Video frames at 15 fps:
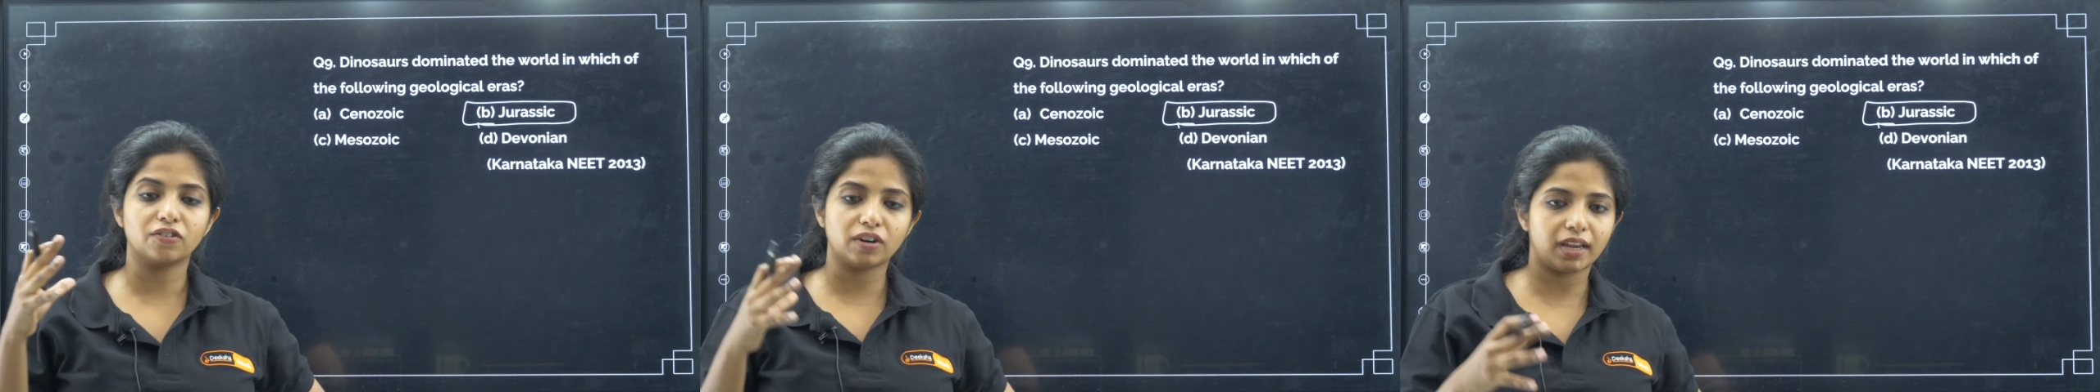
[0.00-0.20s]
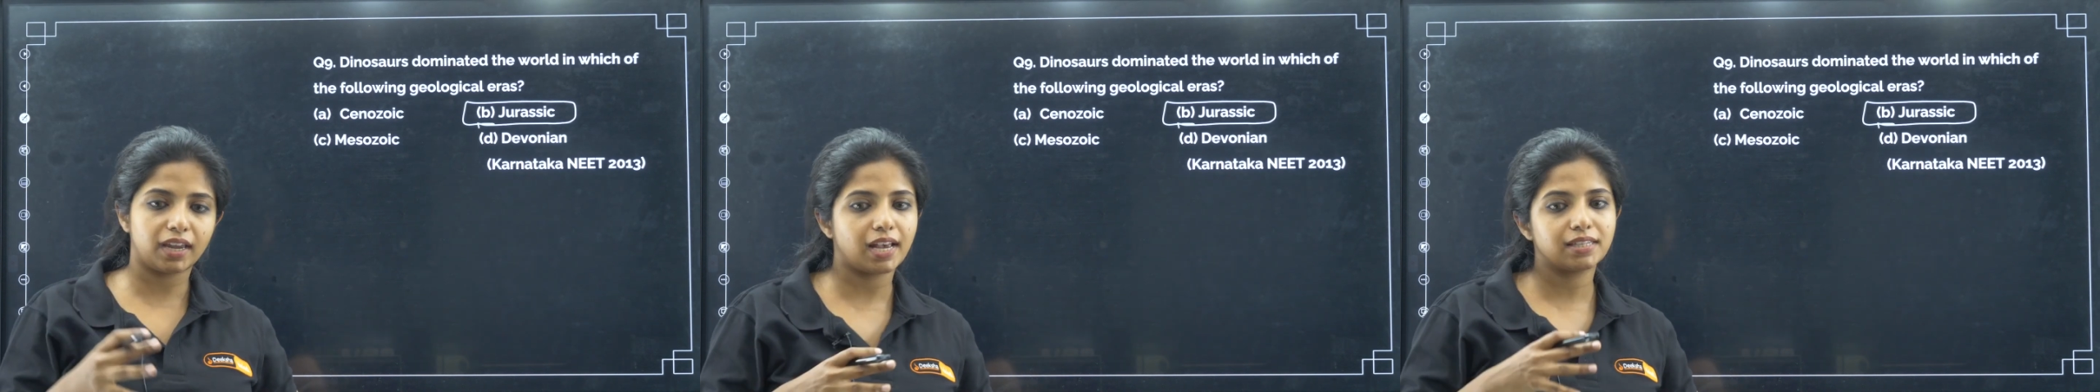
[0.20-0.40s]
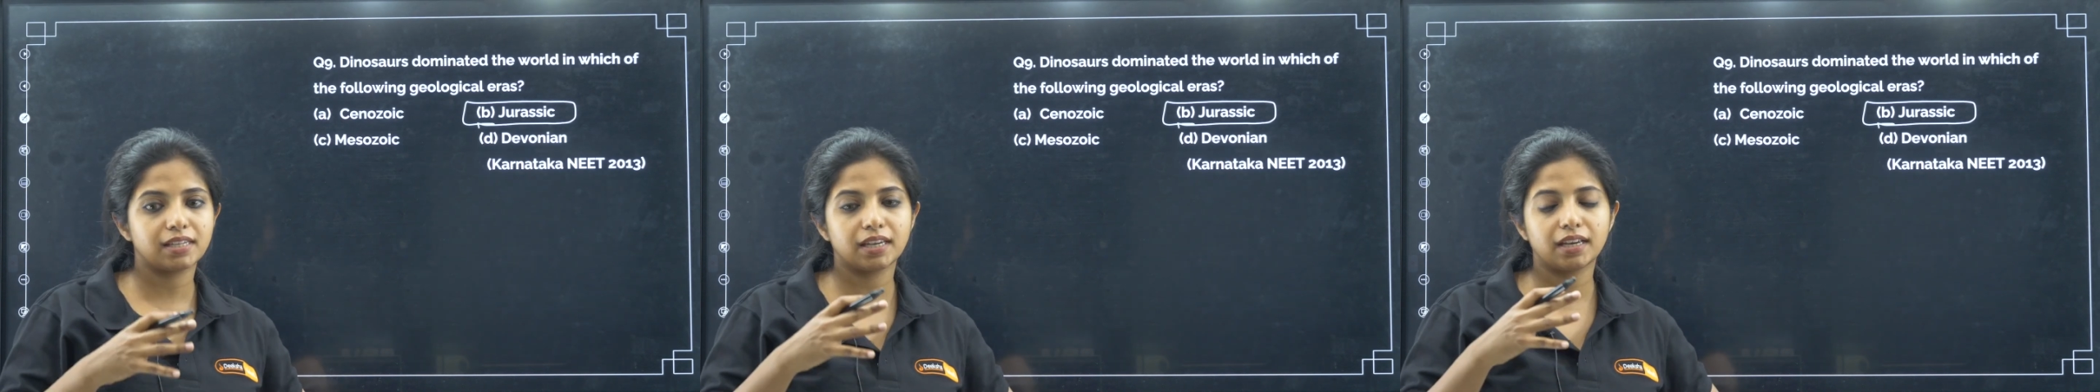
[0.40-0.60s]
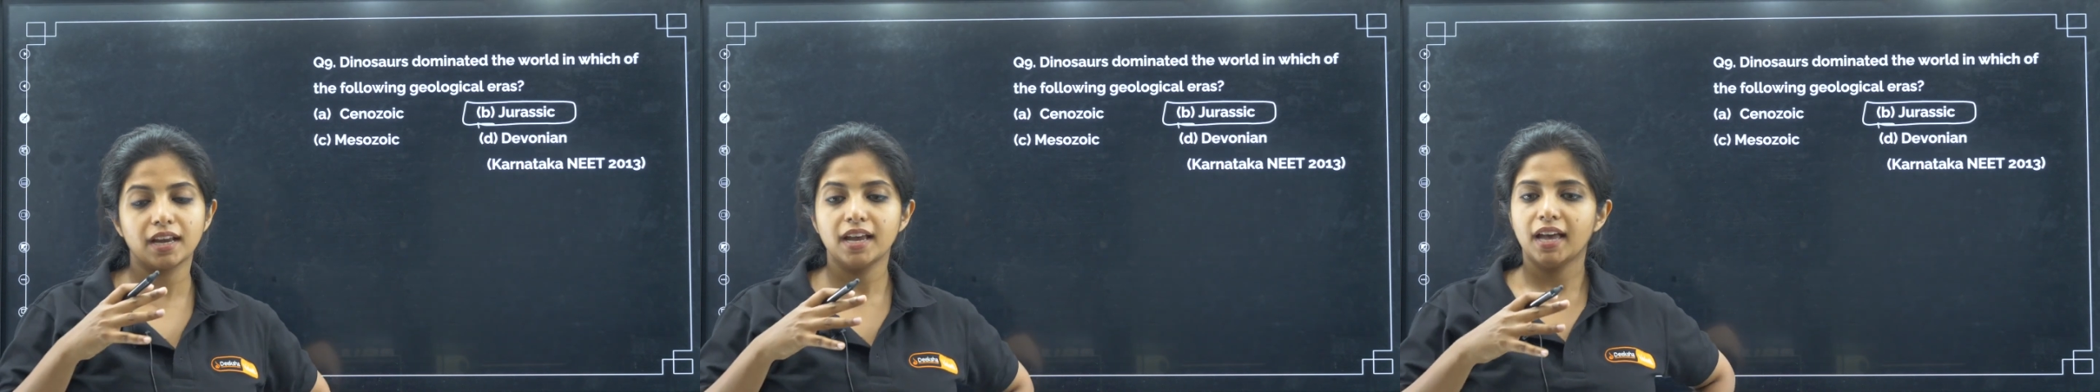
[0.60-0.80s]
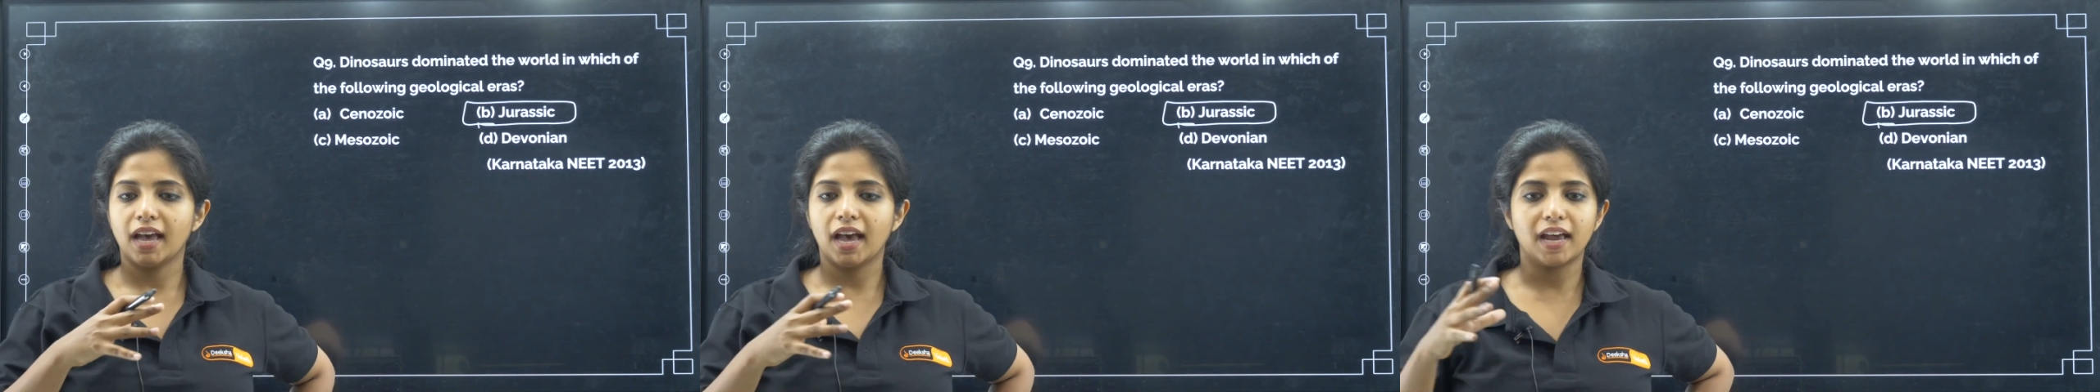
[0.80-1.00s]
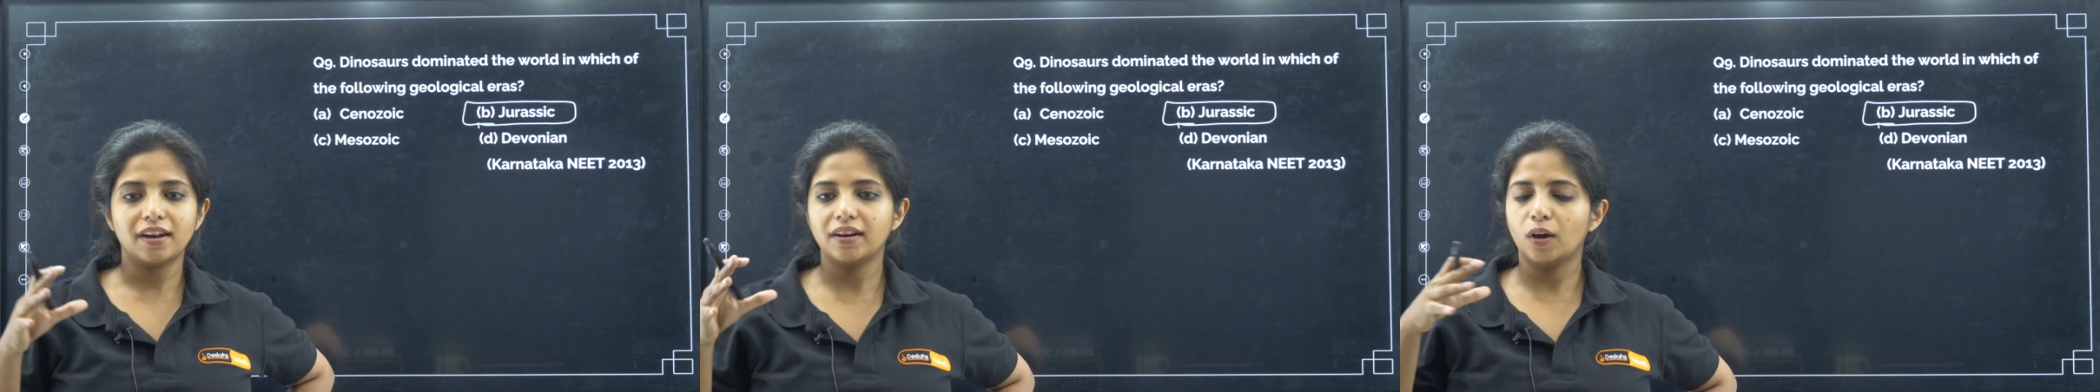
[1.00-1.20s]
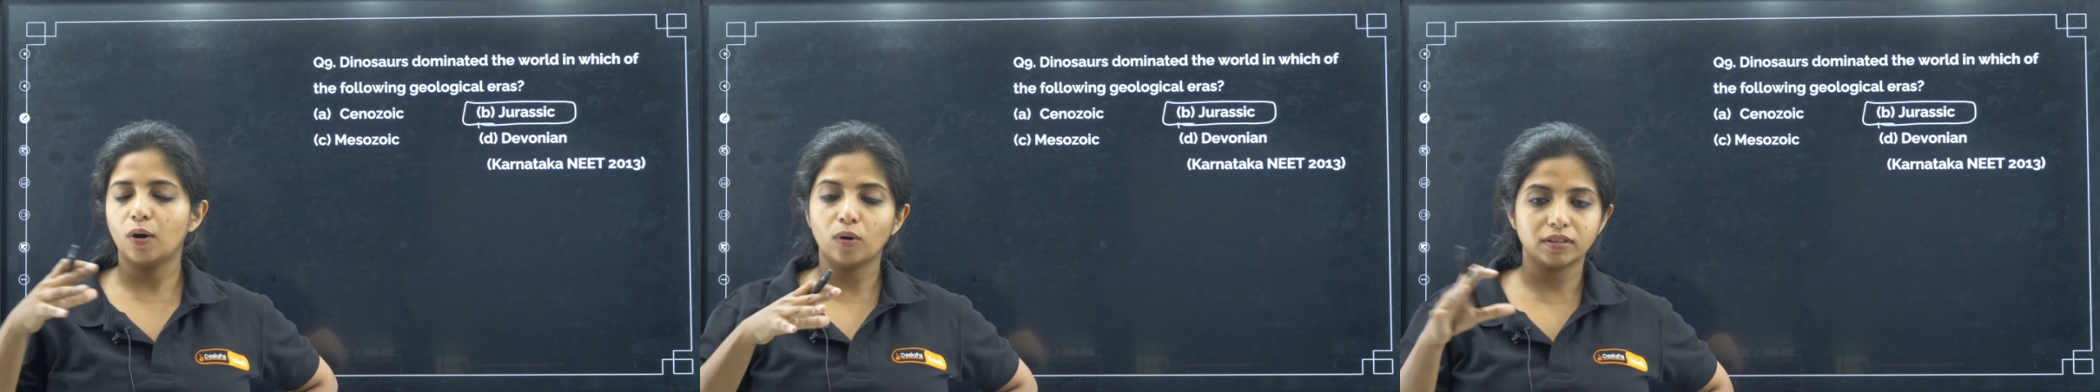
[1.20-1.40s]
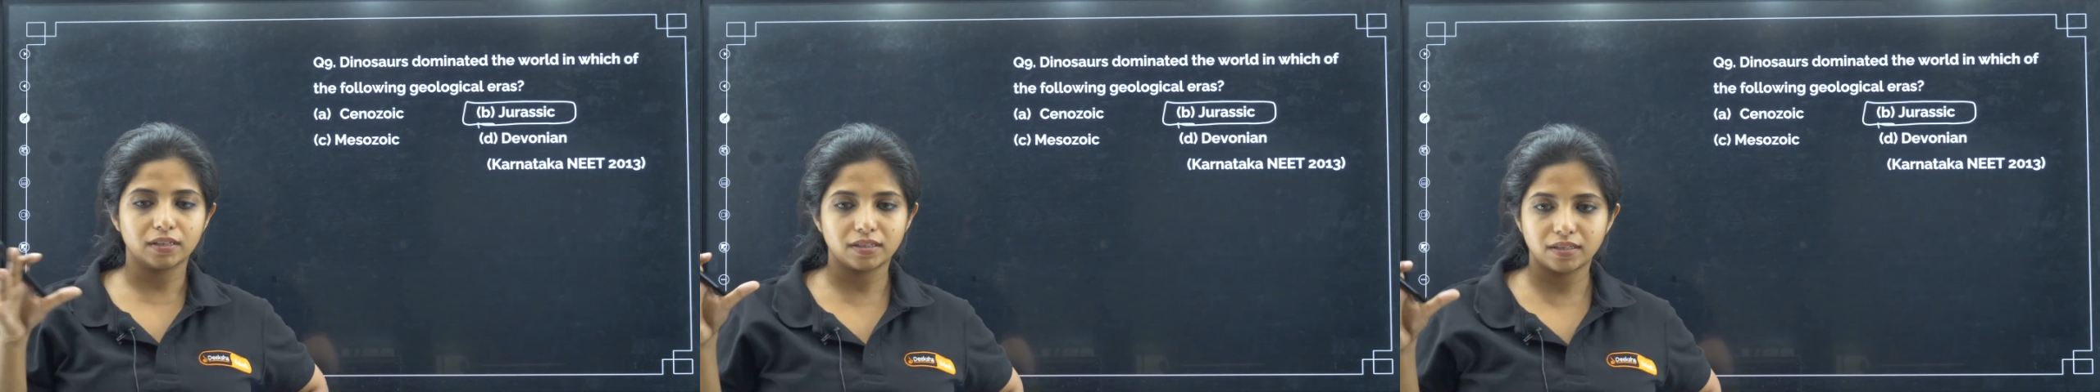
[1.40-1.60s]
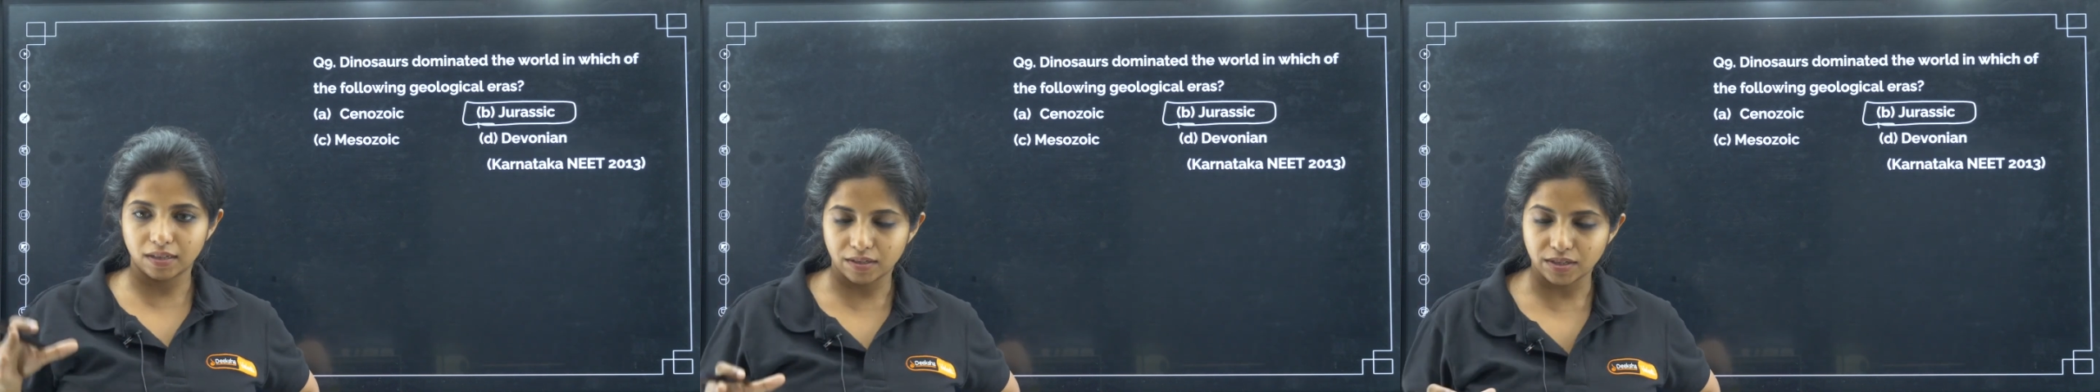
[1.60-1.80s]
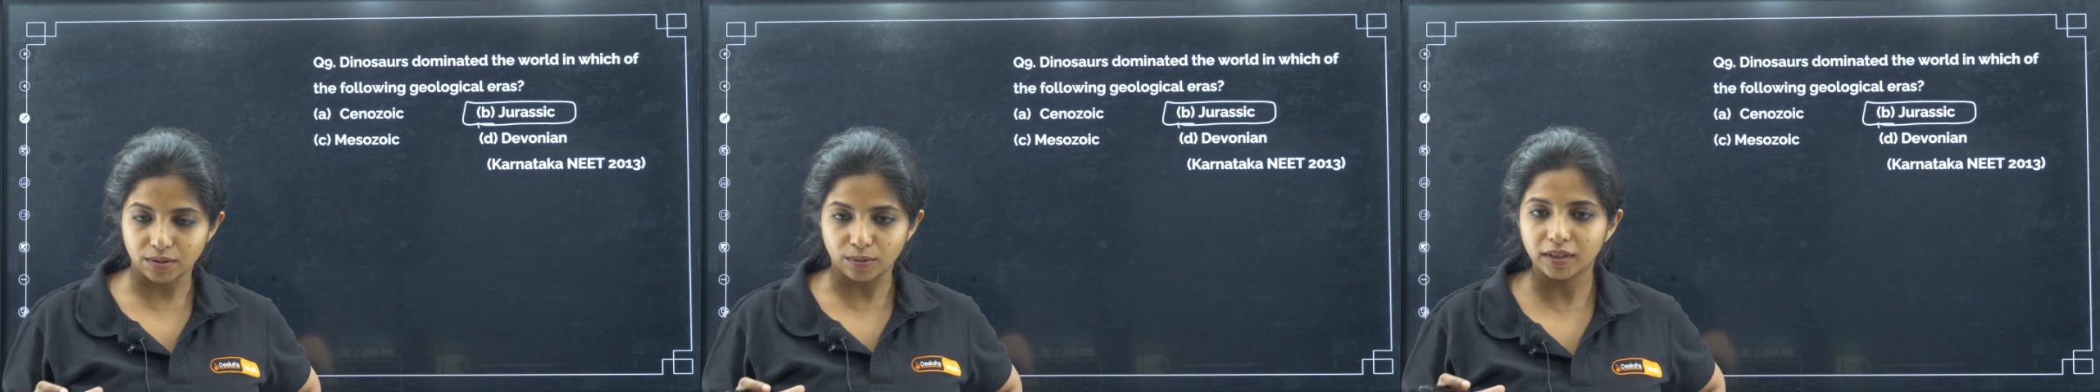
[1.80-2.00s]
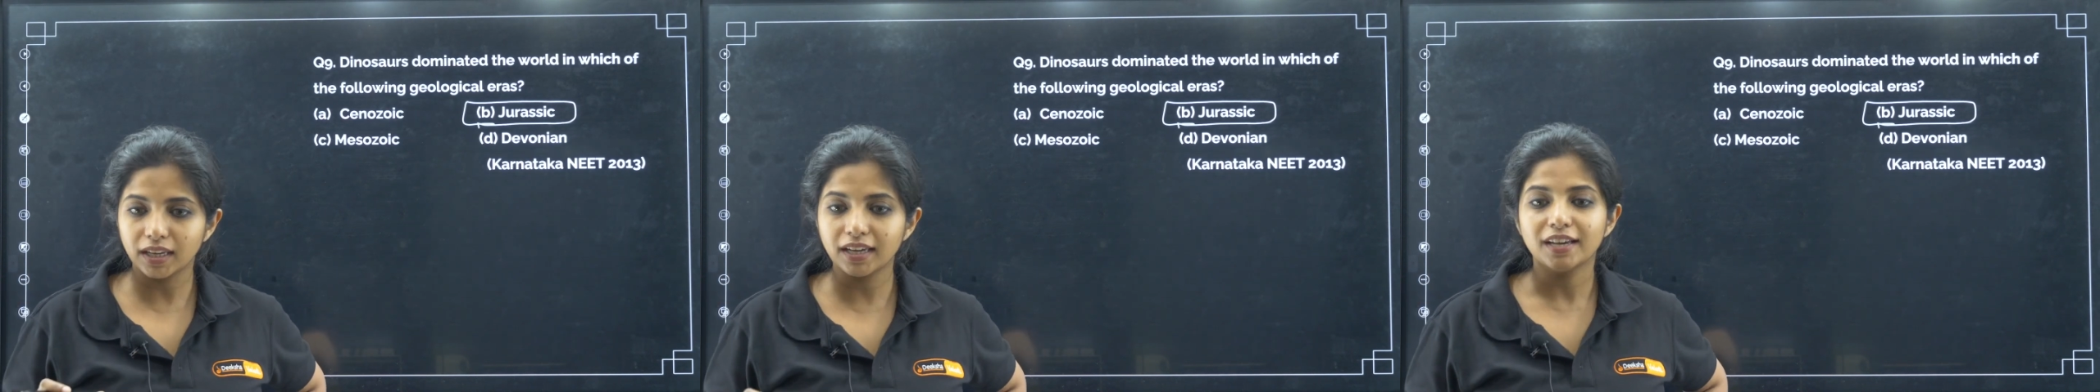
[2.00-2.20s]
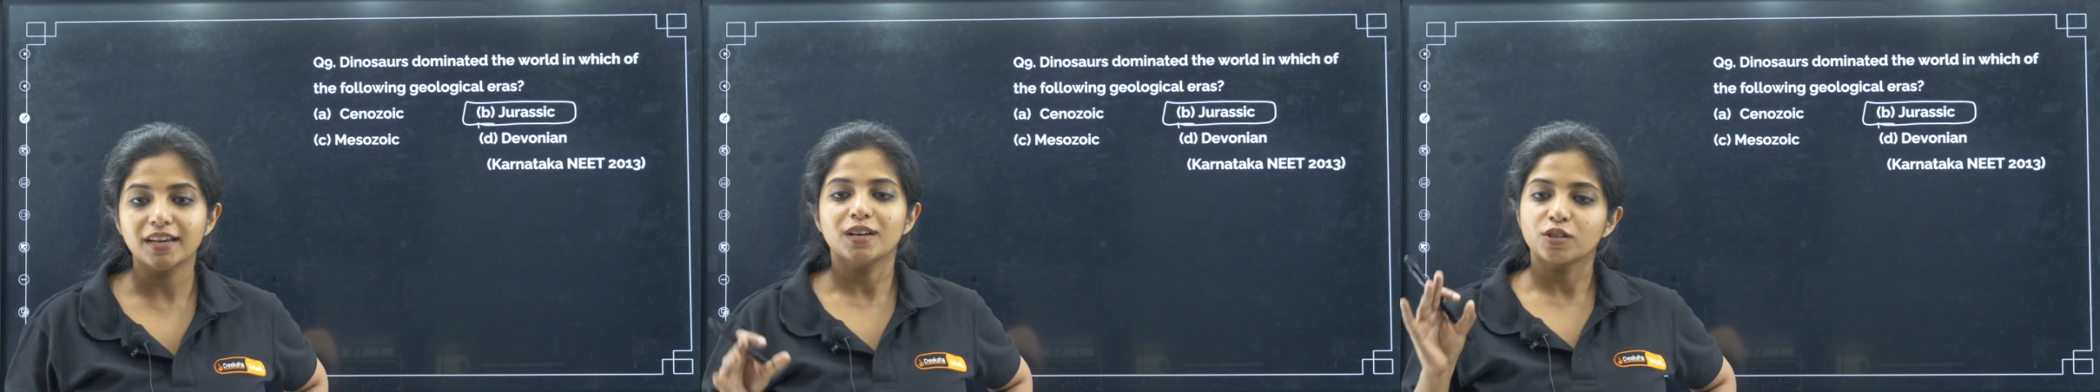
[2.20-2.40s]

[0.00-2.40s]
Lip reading: Triassic and all these things, okay?